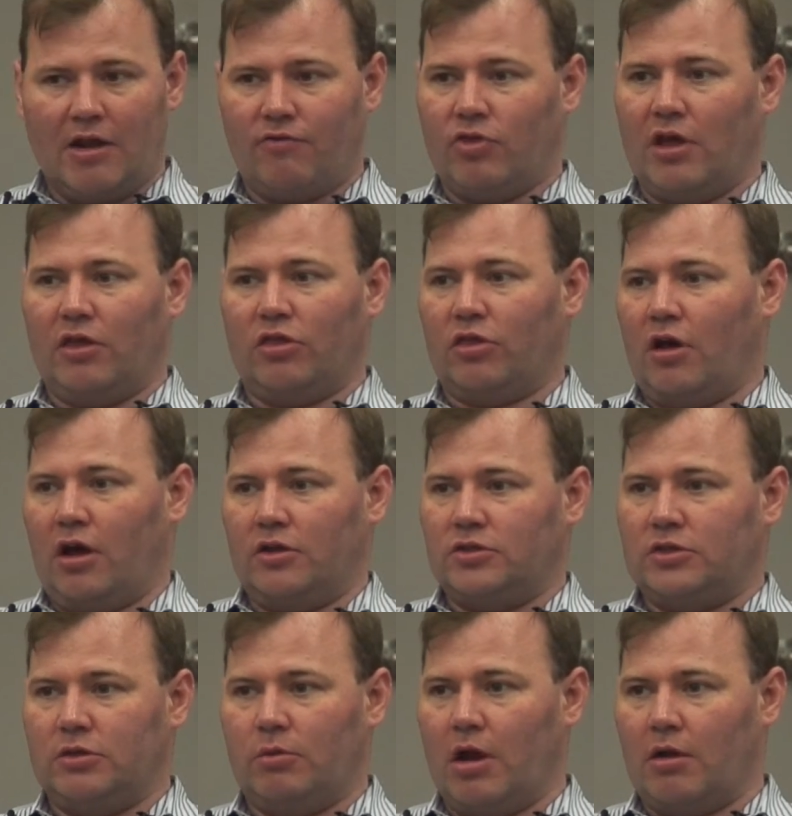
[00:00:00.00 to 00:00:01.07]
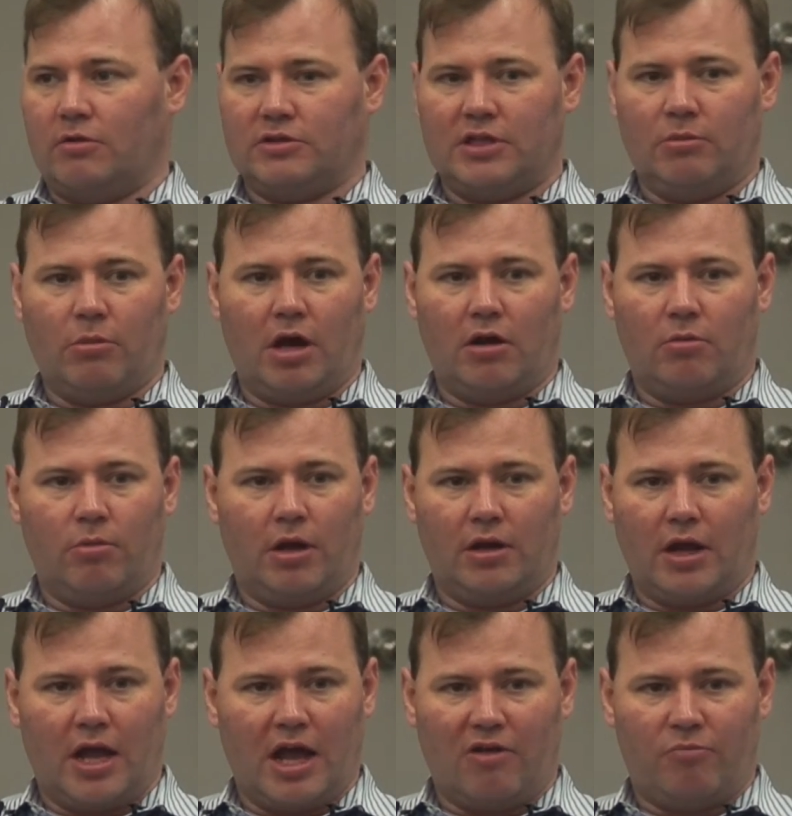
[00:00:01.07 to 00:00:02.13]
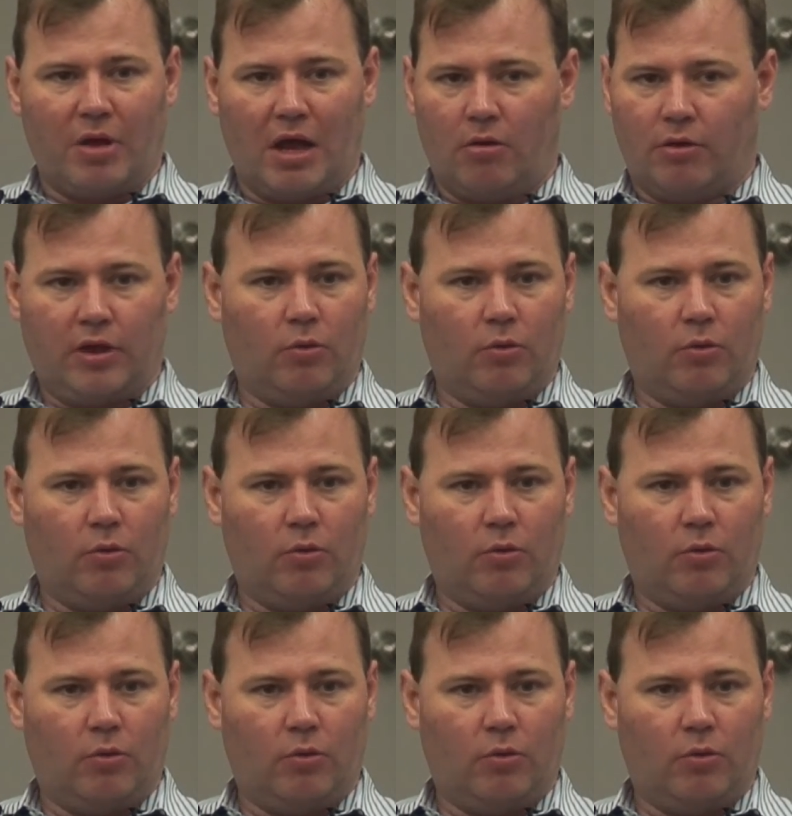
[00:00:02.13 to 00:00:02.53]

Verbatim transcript: if they thought in two hours they might or might not have power.